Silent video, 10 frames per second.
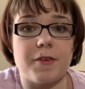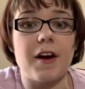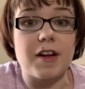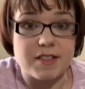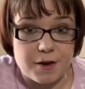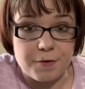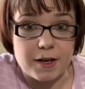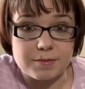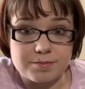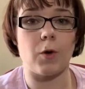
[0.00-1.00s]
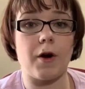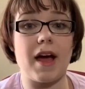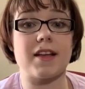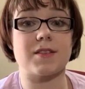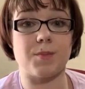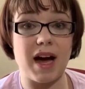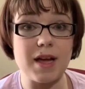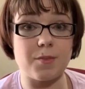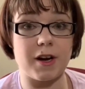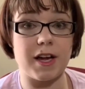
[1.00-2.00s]
very different. Whereas
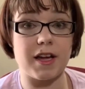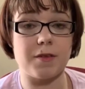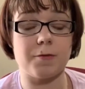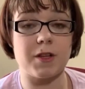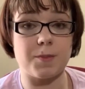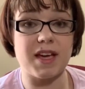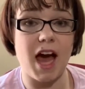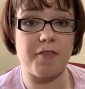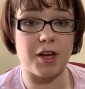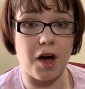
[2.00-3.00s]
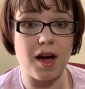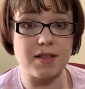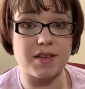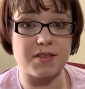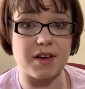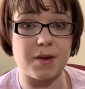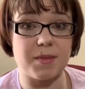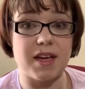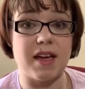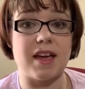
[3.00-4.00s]
my brain, with me having
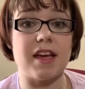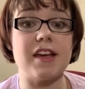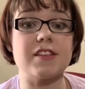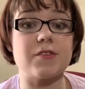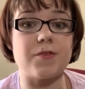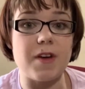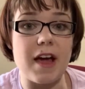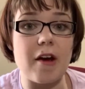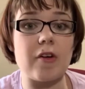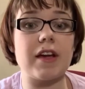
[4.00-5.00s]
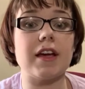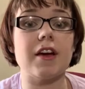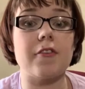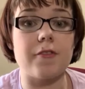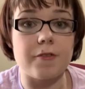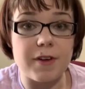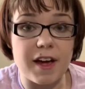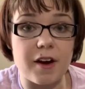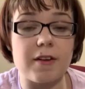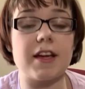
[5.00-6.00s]
autism, is very,
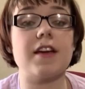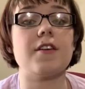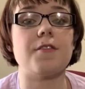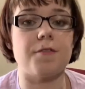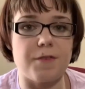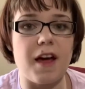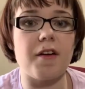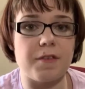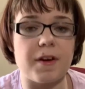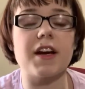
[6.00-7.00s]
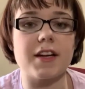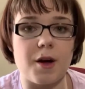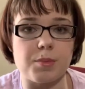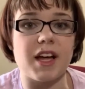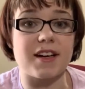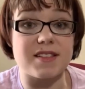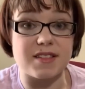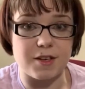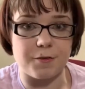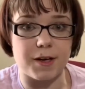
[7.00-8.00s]
very, very, very complex
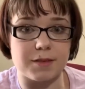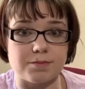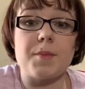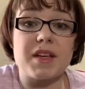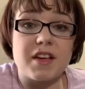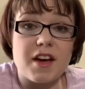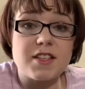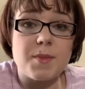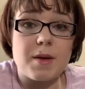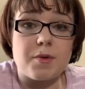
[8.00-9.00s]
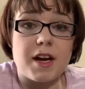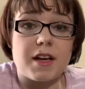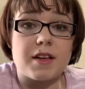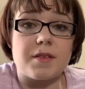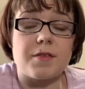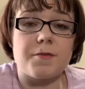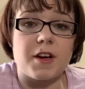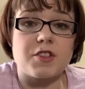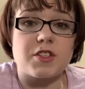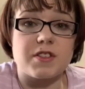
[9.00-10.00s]
and different. And because my brain
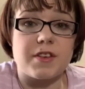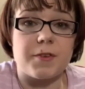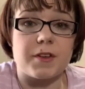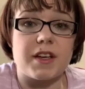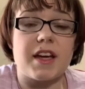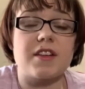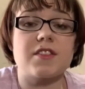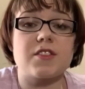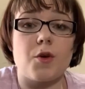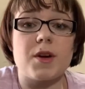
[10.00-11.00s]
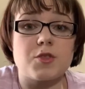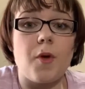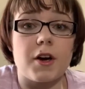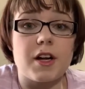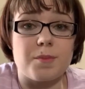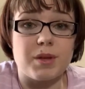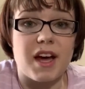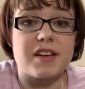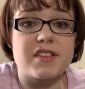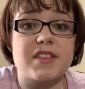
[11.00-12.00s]
functions differently and is so much more
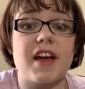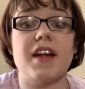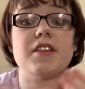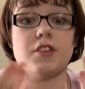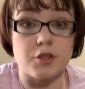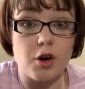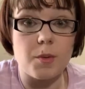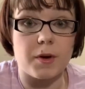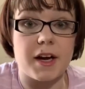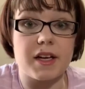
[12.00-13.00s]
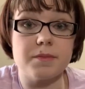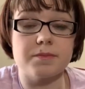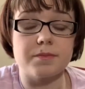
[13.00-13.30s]
complex than your brain,